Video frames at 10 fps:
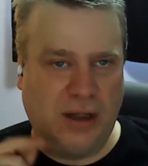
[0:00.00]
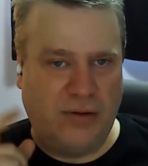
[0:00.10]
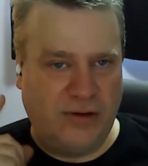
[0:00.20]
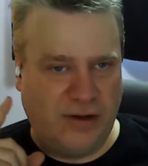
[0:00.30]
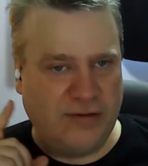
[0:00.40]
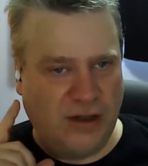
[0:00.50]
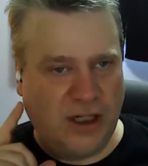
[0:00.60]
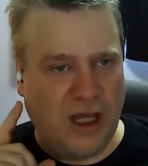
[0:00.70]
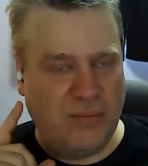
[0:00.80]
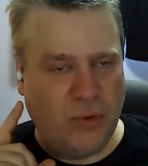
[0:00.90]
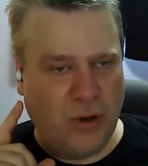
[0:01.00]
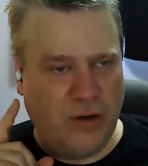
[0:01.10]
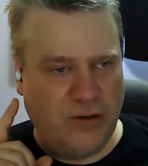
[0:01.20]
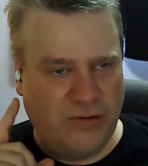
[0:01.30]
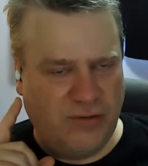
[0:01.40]
This has a lot more.
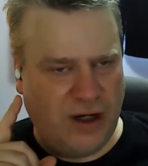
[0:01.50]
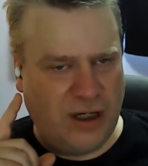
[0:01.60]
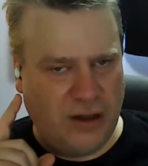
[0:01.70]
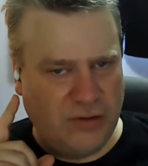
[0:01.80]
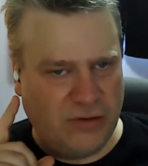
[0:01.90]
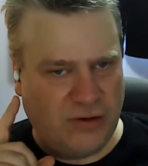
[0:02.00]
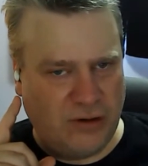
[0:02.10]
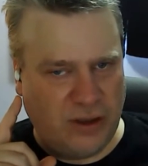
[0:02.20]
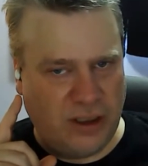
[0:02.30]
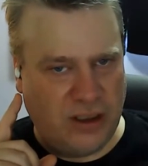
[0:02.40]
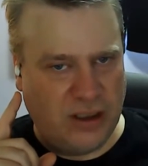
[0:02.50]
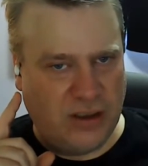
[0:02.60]
This is very close to the